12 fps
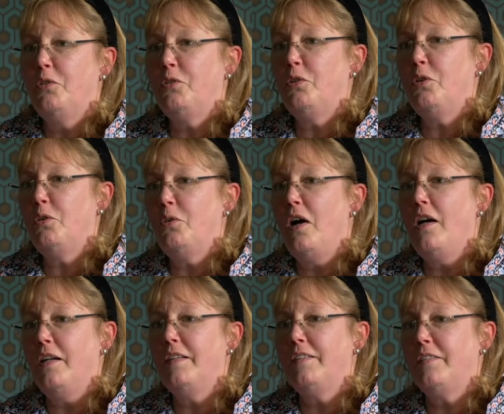through
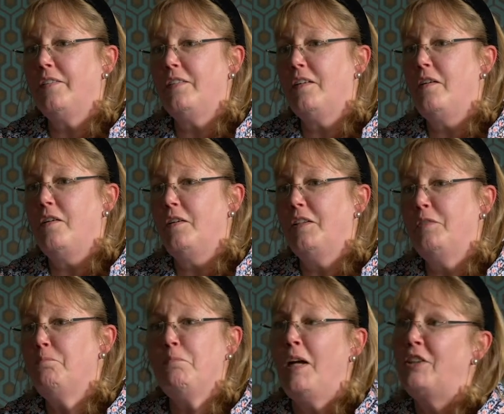eyes that are
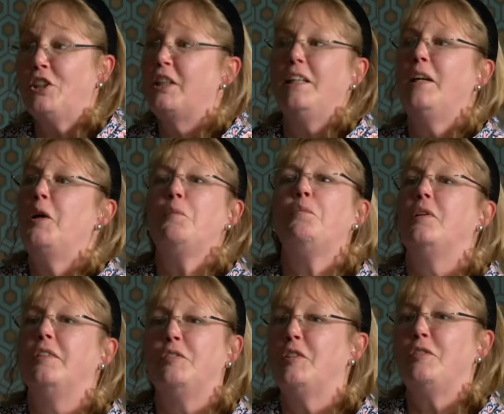magically
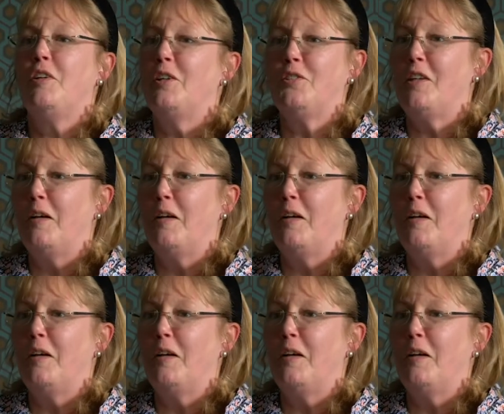open for the first